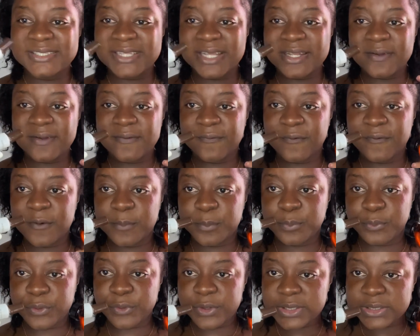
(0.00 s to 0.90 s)
are the 4
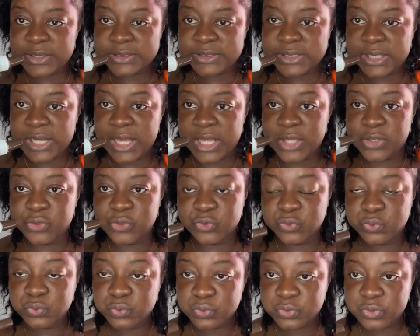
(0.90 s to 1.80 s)
products that I
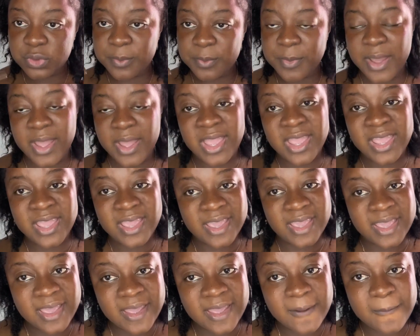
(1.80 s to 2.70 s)
use on my
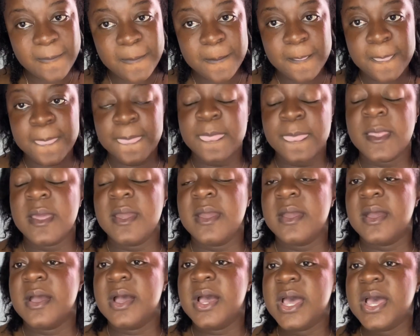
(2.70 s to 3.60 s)
hair,
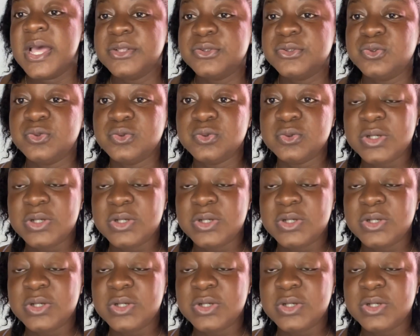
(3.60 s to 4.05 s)
and to